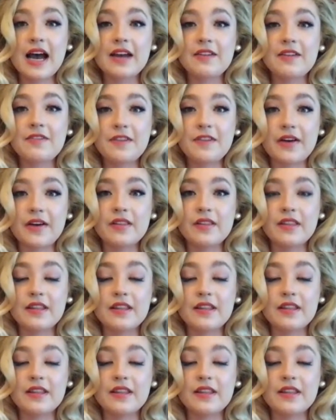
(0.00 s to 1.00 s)
I found
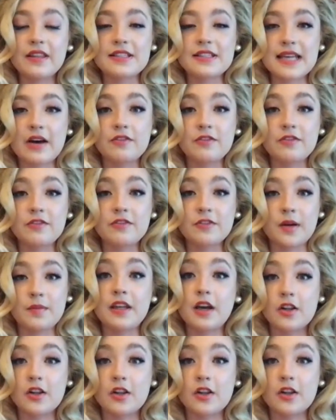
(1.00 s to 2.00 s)
this out from the
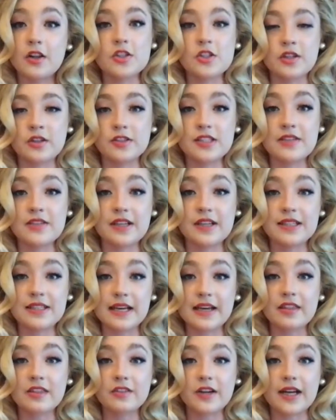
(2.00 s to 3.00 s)
other student receiving
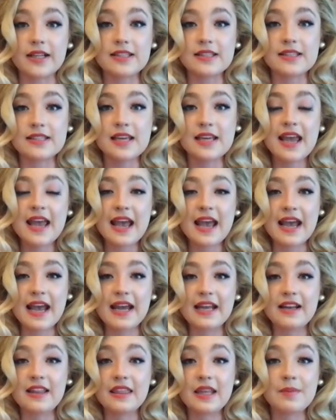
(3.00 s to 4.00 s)
death threats.
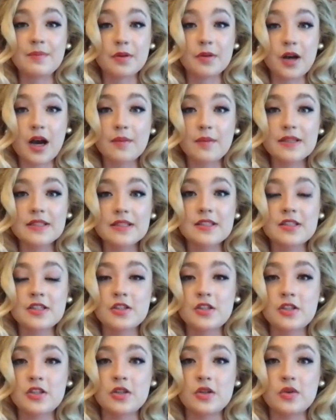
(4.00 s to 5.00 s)
And they promised
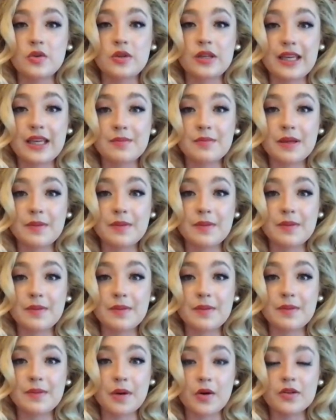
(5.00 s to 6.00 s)
to keep me
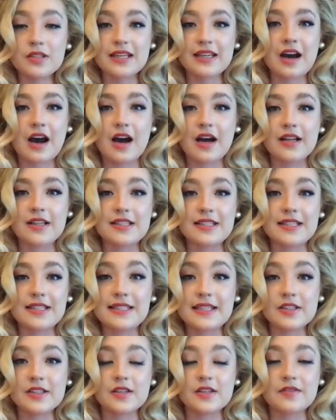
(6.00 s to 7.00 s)
posted on
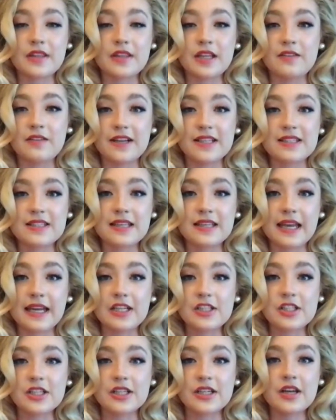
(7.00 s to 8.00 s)
details of the
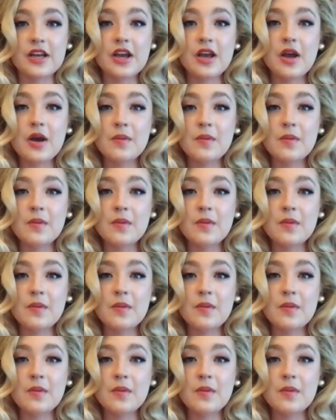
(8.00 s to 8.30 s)
investigation.